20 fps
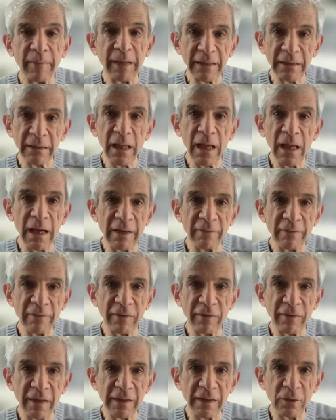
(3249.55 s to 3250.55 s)
made live
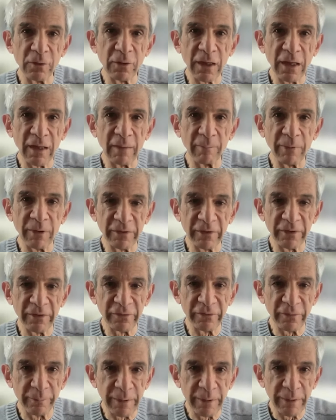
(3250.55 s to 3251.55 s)
and that you can
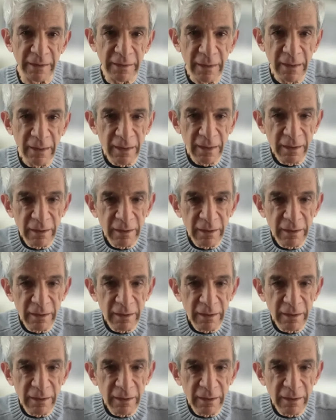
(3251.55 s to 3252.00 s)
participate.